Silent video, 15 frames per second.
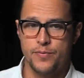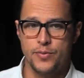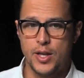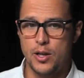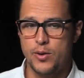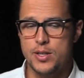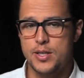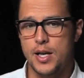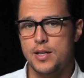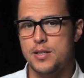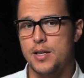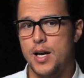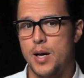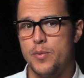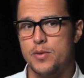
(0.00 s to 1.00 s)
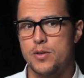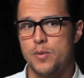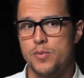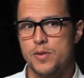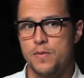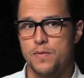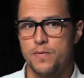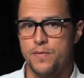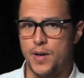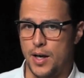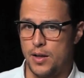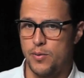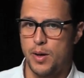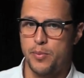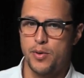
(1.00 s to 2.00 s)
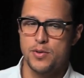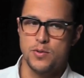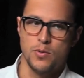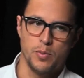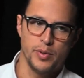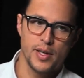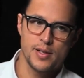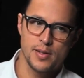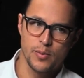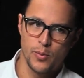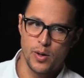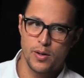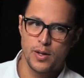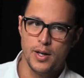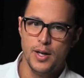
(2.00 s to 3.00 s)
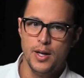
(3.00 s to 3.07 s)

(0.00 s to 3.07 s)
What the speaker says: not only takes time in terms of finding the right person to replace them with,